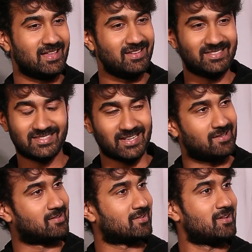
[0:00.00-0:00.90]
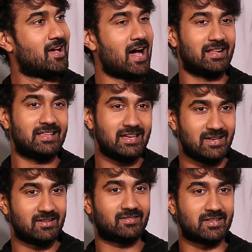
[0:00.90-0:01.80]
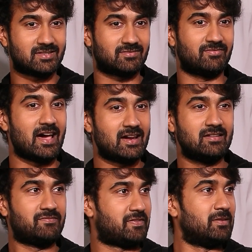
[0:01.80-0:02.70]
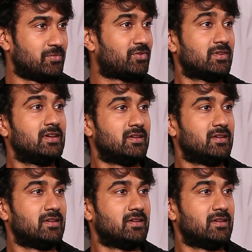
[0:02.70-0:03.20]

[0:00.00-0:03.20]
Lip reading: He's stellar. I think he does such varied films.